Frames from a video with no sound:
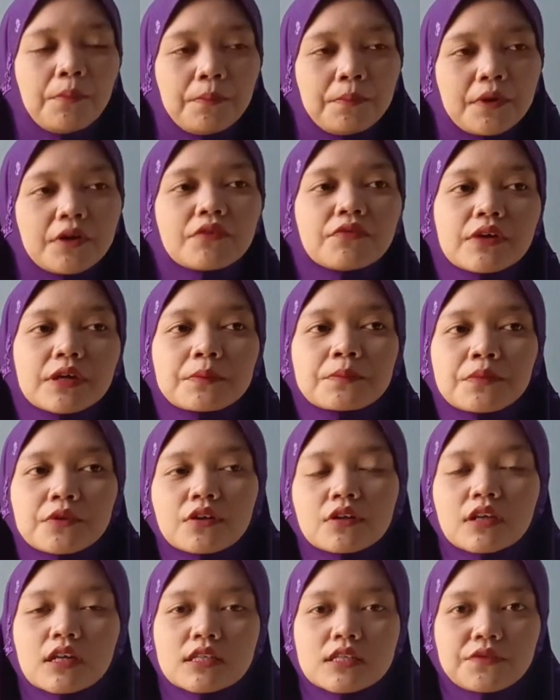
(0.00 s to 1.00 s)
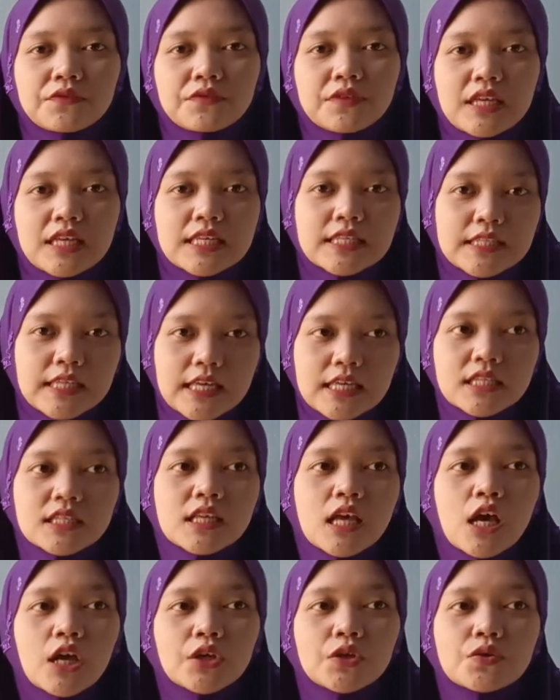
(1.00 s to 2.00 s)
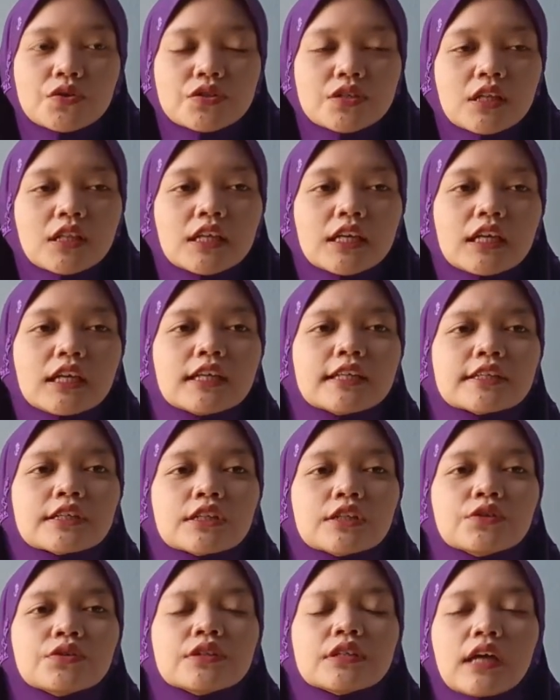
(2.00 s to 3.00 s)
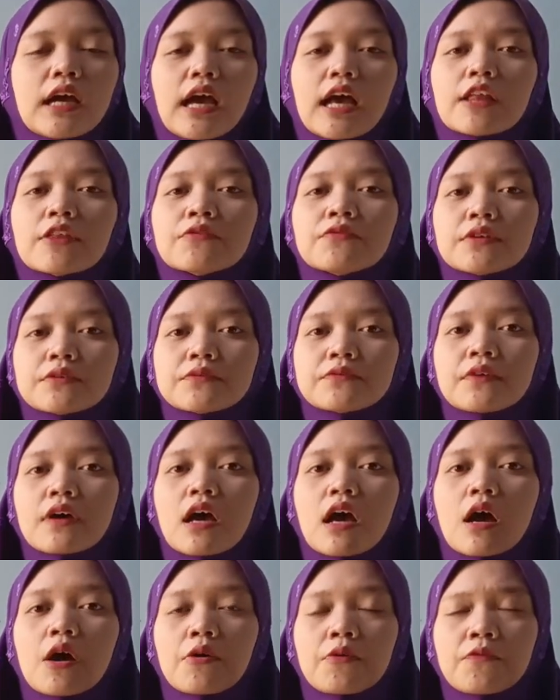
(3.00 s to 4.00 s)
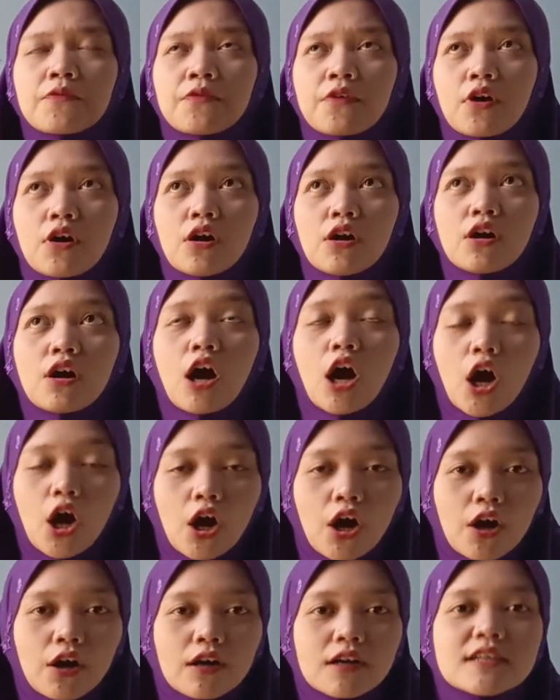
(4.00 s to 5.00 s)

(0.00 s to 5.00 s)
Perfect progressive tenses usually include the adverb for or